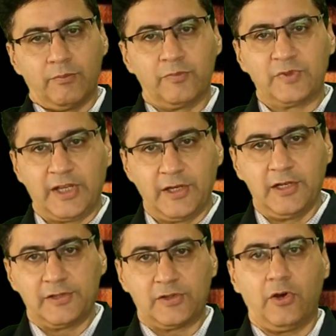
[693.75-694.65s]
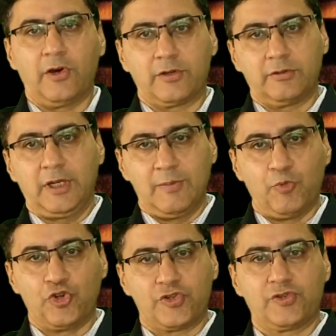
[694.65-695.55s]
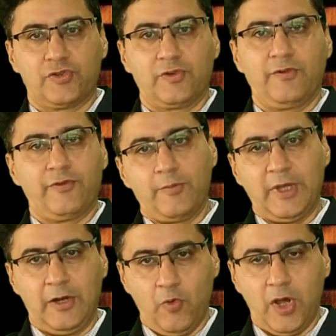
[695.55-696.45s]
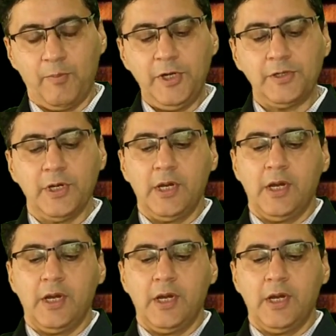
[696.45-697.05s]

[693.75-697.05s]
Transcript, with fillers: signals or the inputs uh, from the environment.